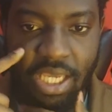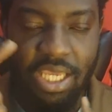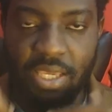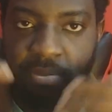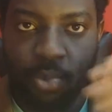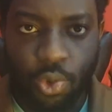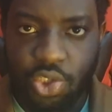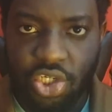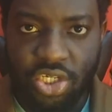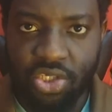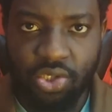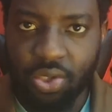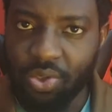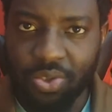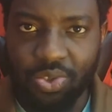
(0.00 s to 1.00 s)
Emotion
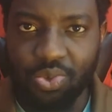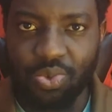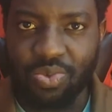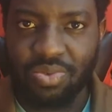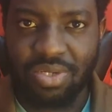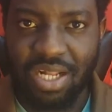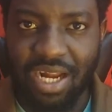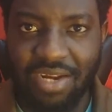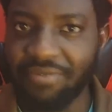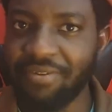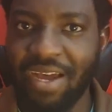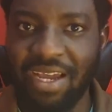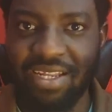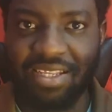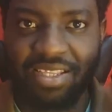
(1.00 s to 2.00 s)
is not going to
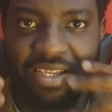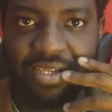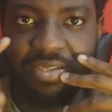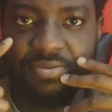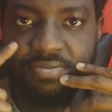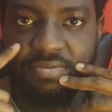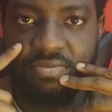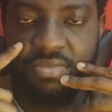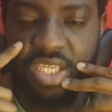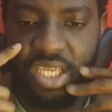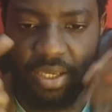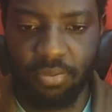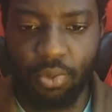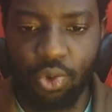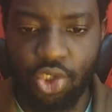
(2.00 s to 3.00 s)
clarify anything.
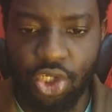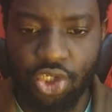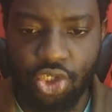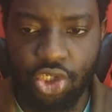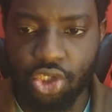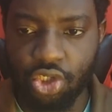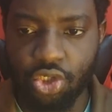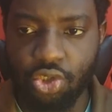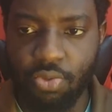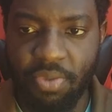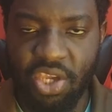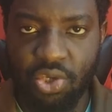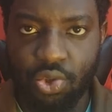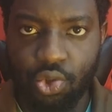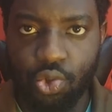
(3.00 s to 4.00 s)
Emotion is just going to
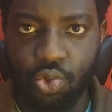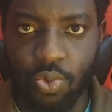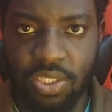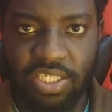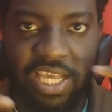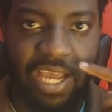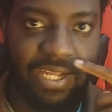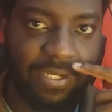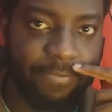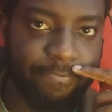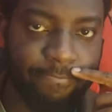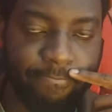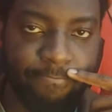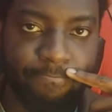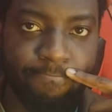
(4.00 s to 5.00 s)
make you choose one side.
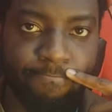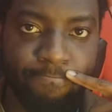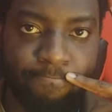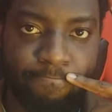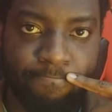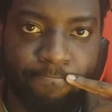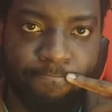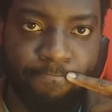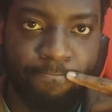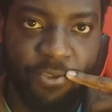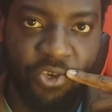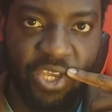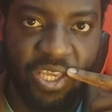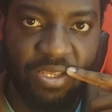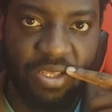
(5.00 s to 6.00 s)

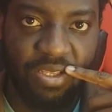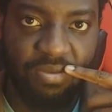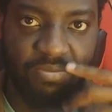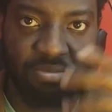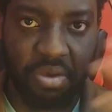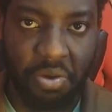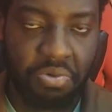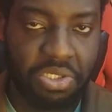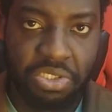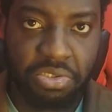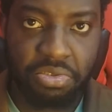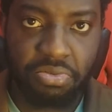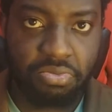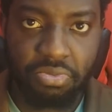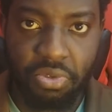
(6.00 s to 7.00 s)
Okay? Which
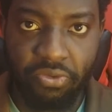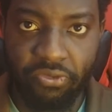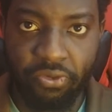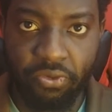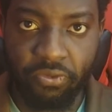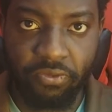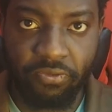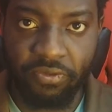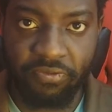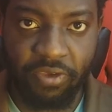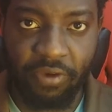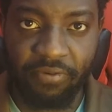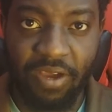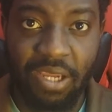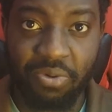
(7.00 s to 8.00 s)
is, if
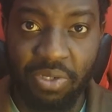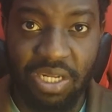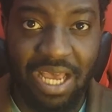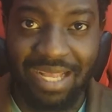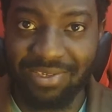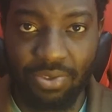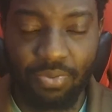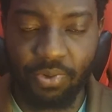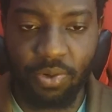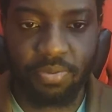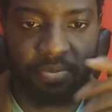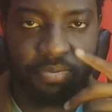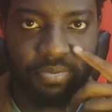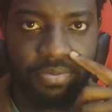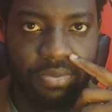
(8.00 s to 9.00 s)
you're fine with that, no problem.